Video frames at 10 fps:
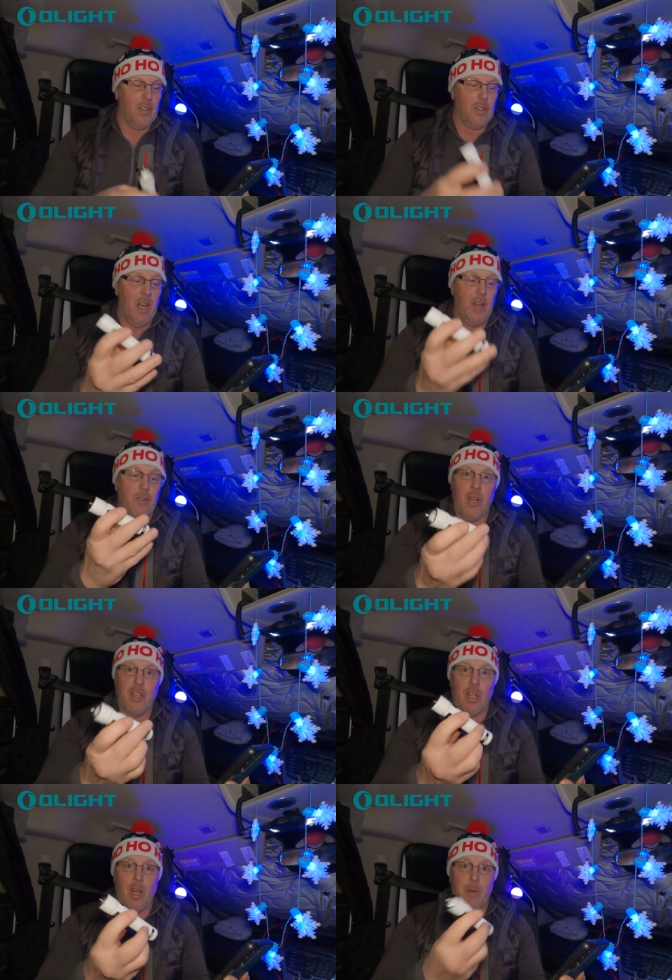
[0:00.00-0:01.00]
So yeah, you've got
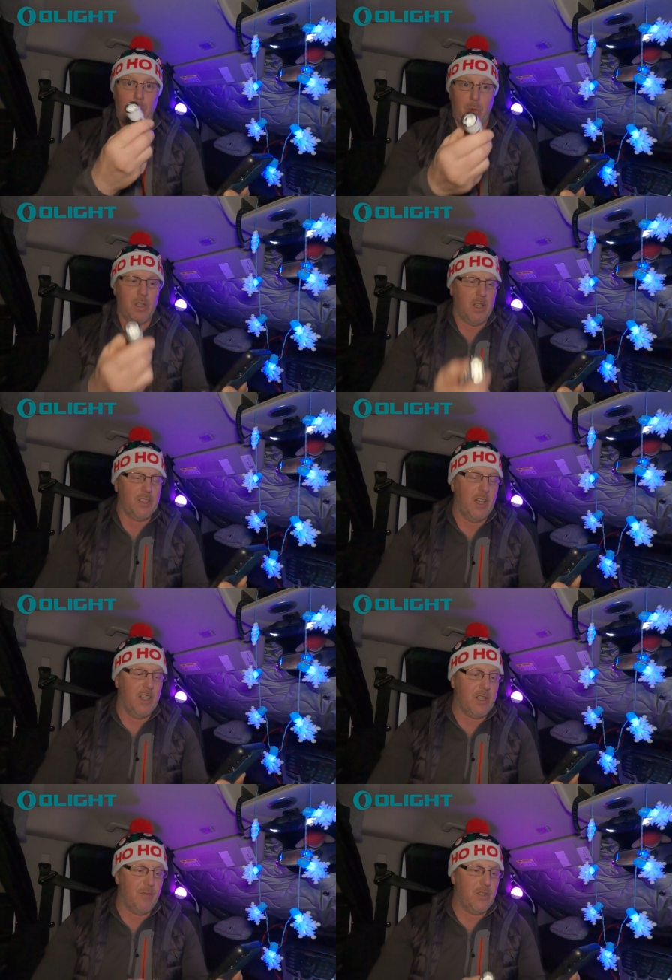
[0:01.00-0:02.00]
your turbo, which like I said
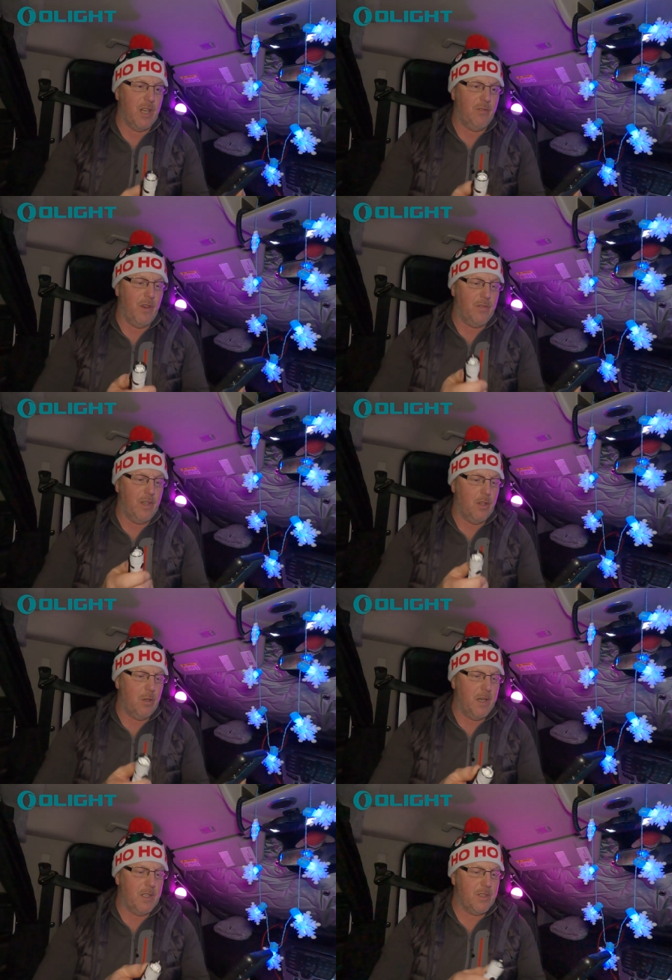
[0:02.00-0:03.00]
is 1750
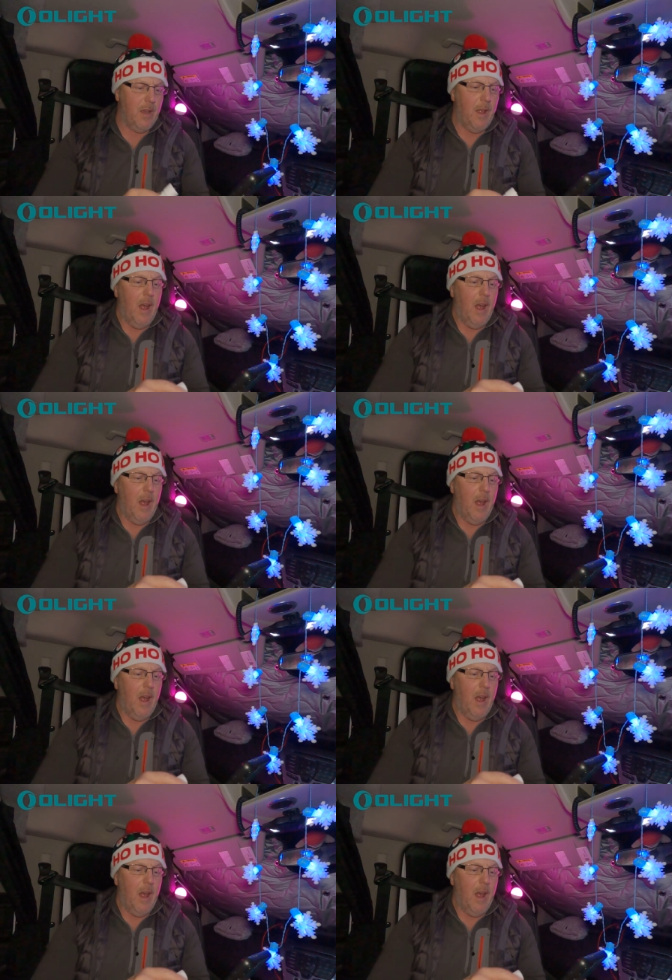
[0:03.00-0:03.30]
lumens,